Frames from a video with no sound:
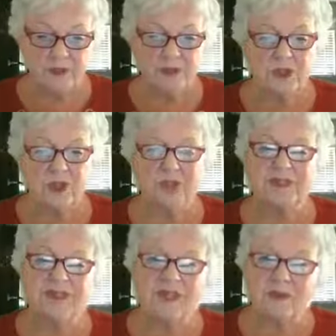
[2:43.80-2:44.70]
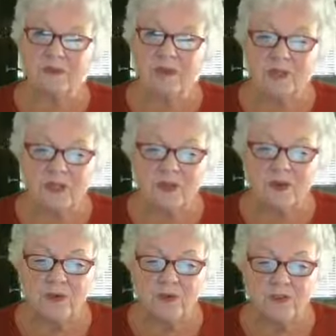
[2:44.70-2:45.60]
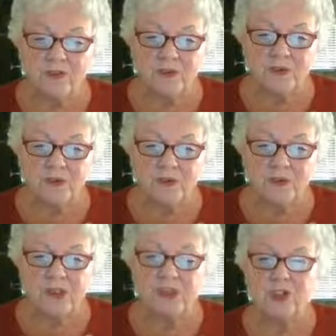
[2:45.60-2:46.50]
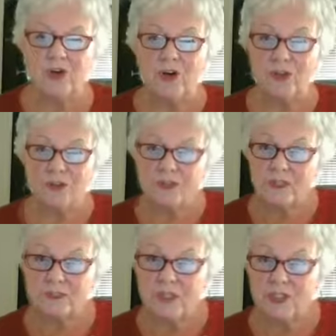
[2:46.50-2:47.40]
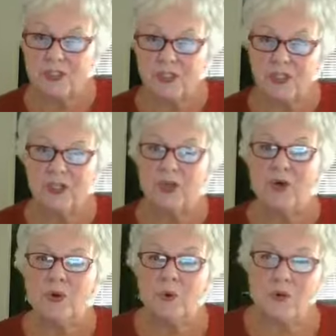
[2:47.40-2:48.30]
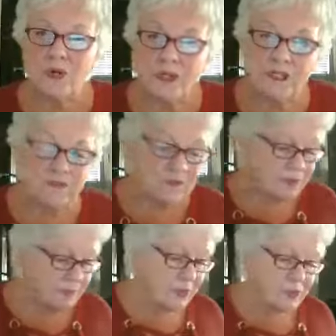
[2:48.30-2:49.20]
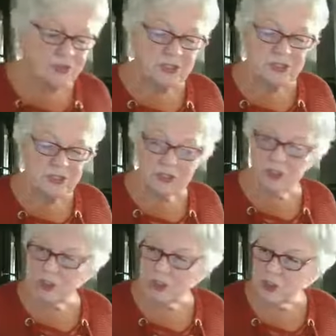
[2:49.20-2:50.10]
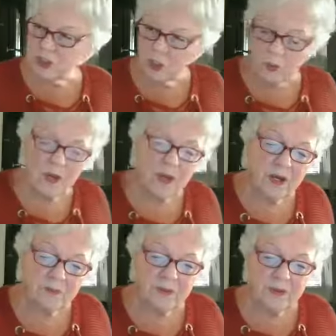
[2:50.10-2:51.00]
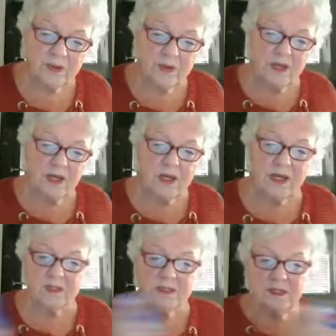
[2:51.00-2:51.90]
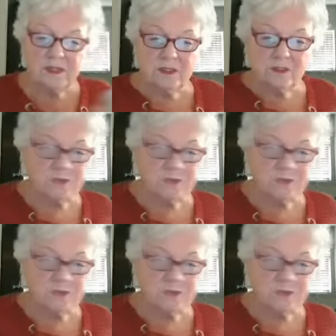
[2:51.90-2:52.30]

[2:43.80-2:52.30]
So it's not really known if the proteins cause the dementia or if the proteins show up as a